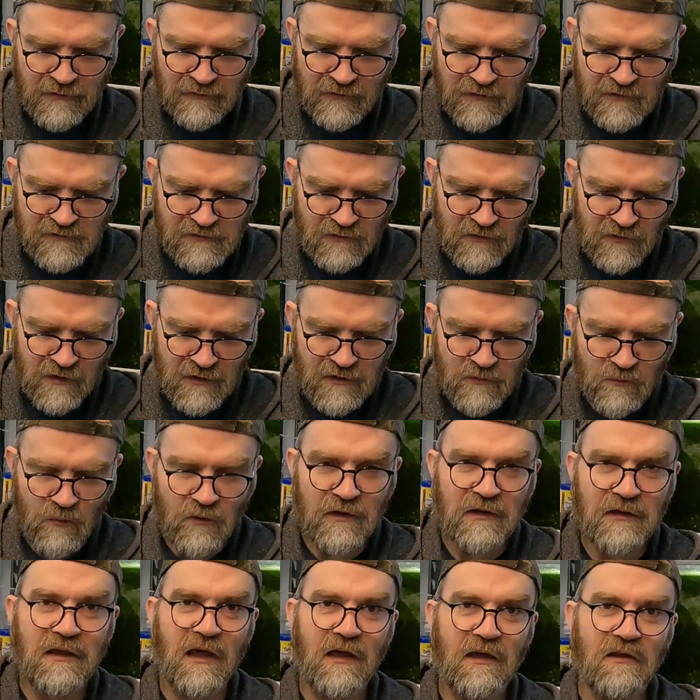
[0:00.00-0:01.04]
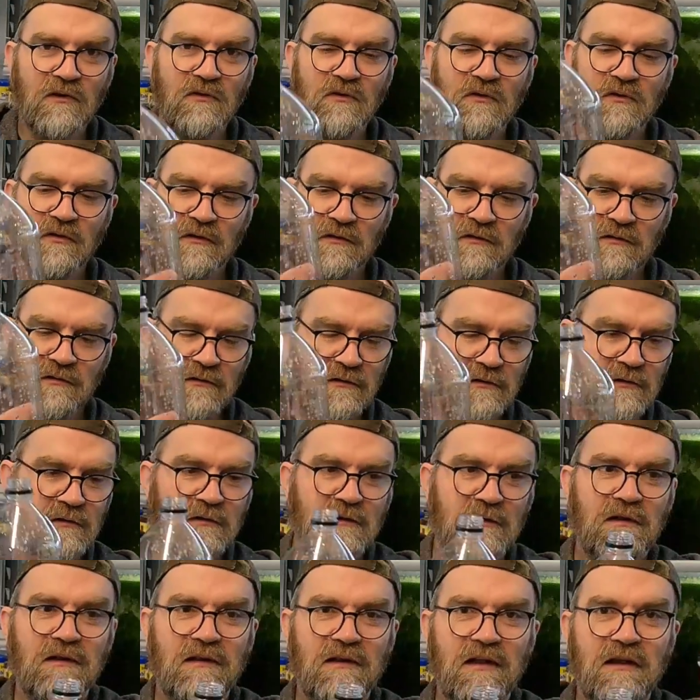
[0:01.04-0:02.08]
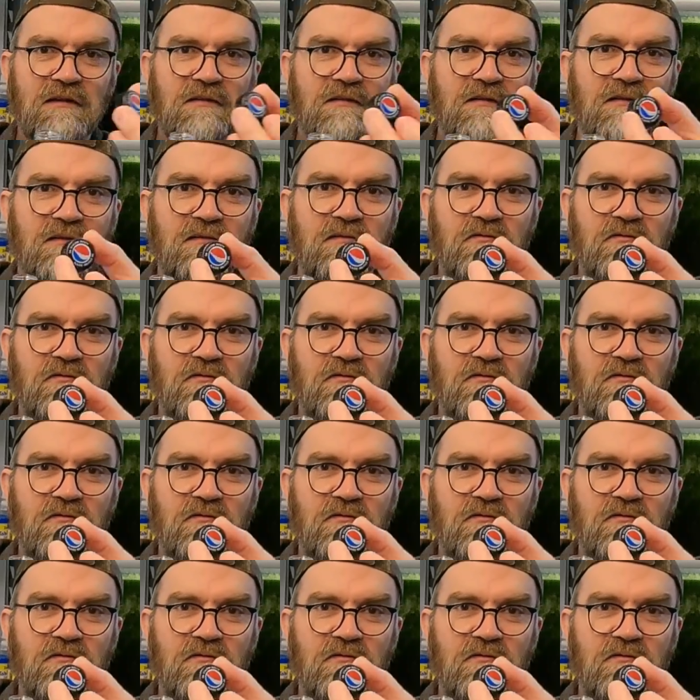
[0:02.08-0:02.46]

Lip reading: Right, so then you want to get your lid